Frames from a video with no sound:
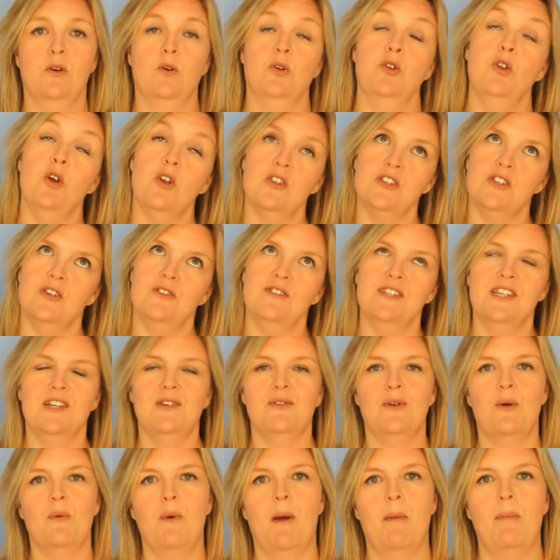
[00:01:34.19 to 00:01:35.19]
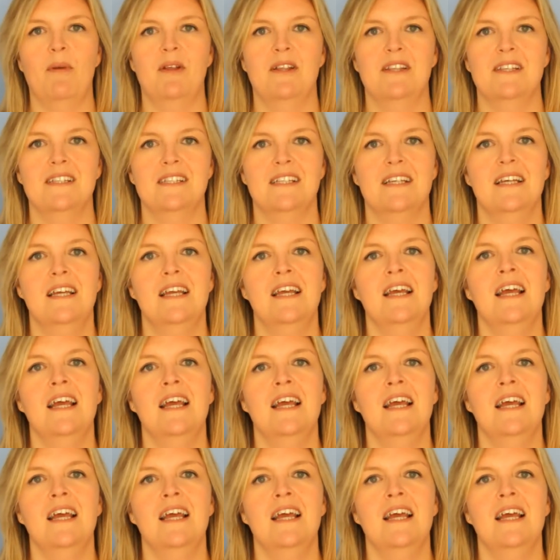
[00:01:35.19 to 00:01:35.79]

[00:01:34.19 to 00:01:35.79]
or not so secret weapons,